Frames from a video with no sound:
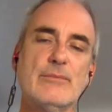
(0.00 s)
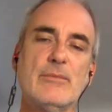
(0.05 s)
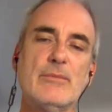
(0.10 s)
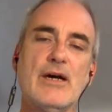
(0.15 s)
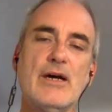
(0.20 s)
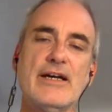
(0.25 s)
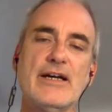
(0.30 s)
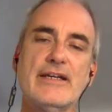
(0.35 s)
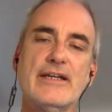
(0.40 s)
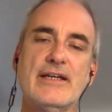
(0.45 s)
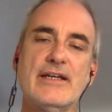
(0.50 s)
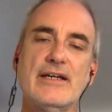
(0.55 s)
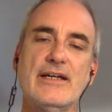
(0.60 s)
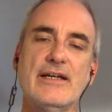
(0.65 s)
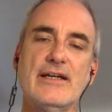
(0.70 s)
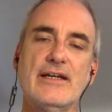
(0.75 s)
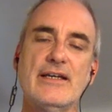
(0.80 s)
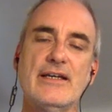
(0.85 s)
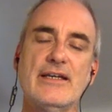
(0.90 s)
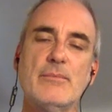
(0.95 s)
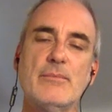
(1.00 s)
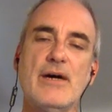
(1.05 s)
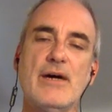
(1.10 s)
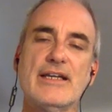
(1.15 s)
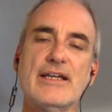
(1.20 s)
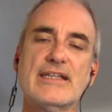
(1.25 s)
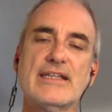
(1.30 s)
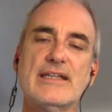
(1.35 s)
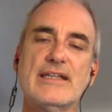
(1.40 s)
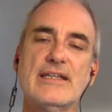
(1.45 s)
in my
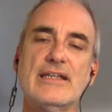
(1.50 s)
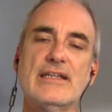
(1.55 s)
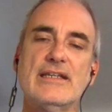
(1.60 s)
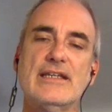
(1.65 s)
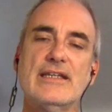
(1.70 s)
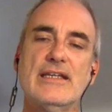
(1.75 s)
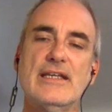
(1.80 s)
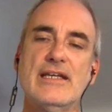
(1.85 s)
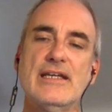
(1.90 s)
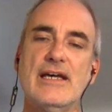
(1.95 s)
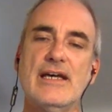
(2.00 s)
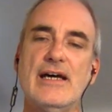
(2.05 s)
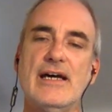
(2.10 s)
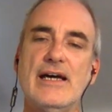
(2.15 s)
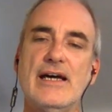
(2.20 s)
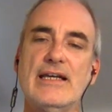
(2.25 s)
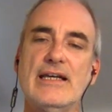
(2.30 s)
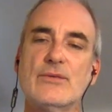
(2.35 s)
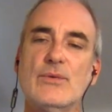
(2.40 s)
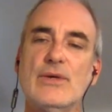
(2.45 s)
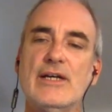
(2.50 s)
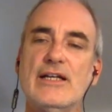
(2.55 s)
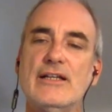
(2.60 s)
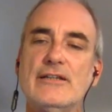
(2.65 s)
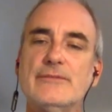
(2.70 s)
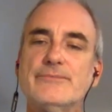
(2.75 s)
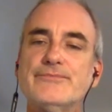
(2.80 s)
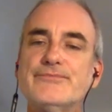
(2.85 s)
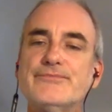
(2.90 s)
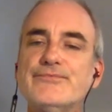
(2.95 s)
city as
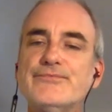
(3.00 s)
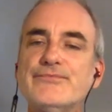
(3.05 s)
well.